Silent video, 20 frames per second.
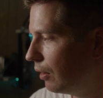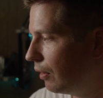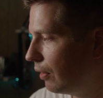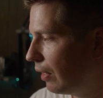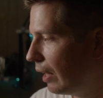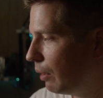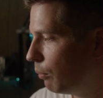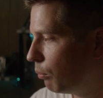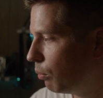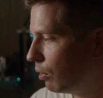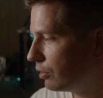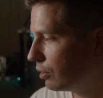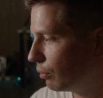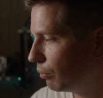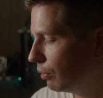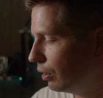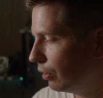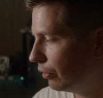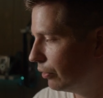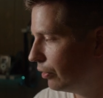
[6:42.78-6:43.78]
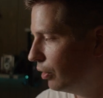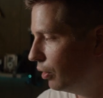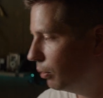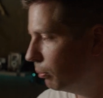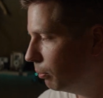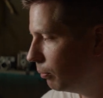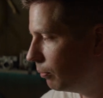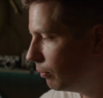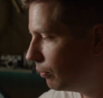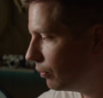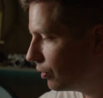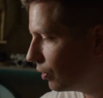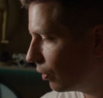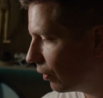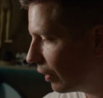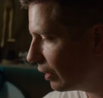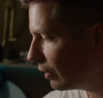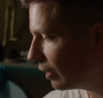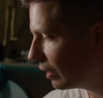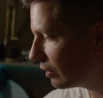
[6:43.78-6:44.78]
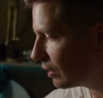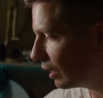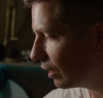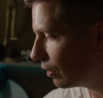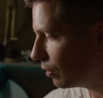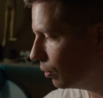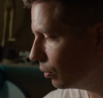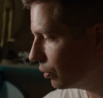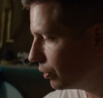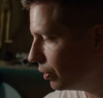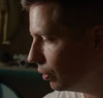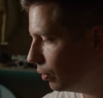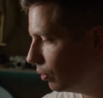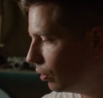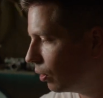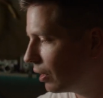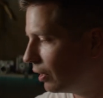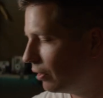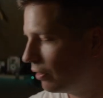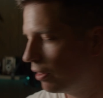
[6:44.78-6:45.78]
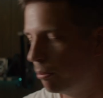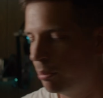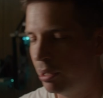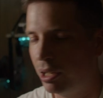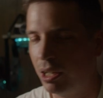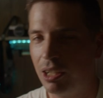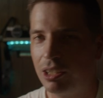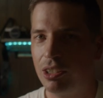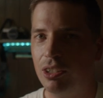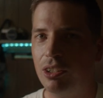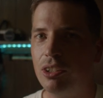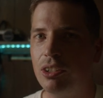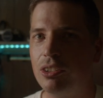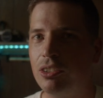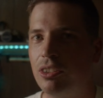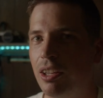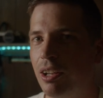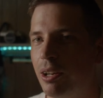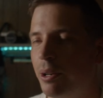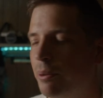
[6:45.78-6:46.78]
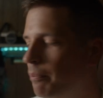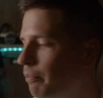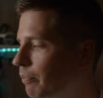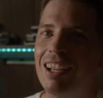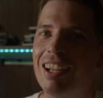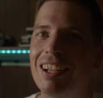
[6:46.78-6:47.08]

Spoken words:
That was a real zoom, so that's kind of cool too. Okay, the binoculars there.